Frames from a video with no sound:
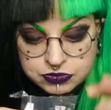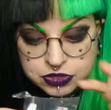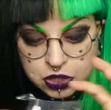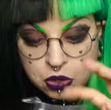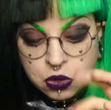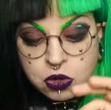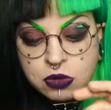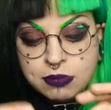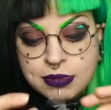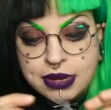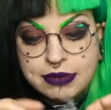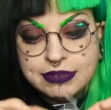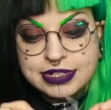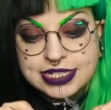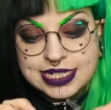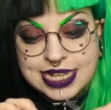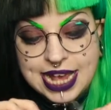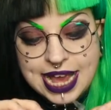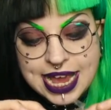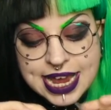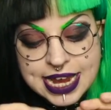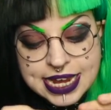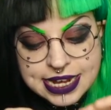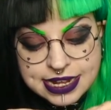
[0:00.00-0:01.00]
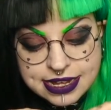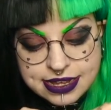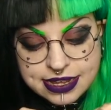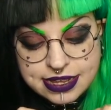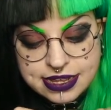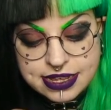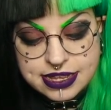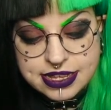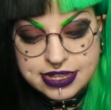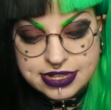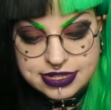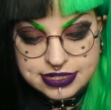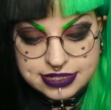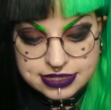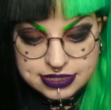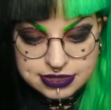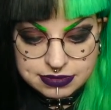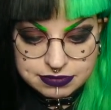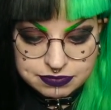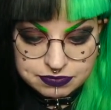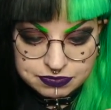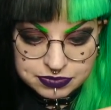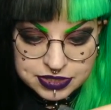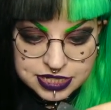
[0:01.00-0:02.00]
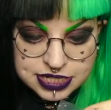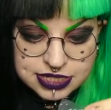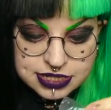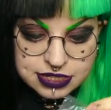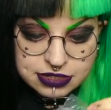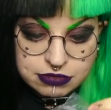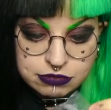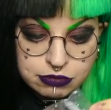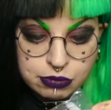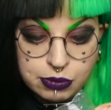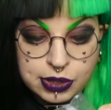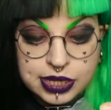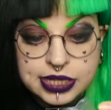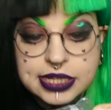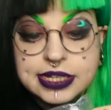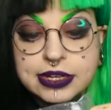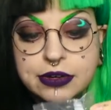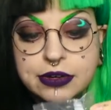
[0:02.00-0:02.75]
Oh, my retainers. These look really